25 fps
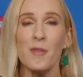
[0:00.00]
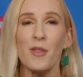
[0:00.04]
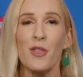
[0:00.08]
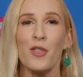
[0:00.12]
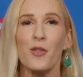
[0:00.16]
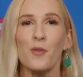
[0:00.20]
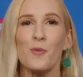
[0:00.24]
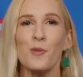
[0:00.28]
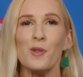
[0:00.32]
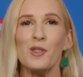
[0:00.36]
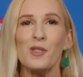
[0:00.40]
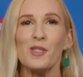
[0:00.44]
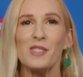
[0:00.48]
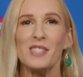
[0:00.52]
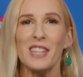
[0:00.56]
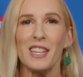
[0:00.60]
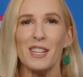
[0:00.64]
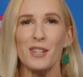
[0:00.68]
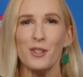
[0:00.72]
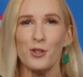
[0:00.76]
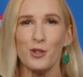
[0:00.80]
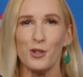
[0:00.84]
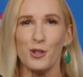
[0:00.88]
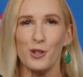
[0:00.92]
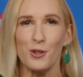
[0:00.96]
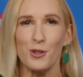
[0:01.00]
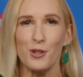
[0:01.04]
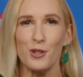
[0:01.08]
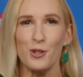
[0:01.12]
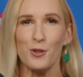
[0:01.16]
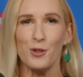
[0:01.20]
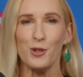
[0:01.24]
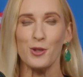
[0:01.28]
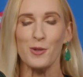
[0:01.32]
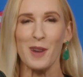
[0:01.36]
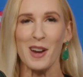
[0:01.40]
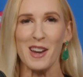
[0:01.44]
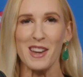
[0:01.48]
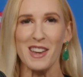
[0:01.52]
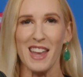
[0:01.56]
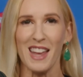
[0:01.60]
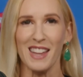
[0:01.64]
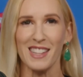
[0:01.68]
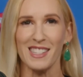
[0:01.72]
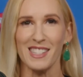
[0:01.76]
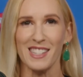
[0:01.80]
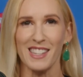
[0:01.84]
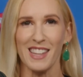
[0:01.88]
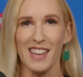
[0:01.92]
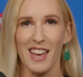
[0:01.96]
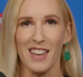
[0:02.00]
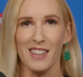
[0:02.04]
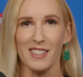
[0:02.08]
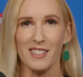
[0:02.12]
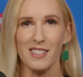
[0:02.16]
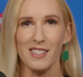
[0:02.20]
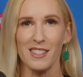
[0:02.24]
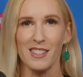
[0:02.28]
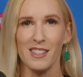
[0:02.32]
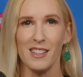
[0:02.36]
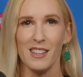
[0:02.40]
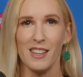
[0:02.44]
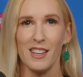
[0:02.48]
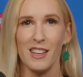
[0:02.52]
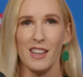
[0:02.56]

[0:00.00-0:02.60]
thrilled to introduce you to our next guest.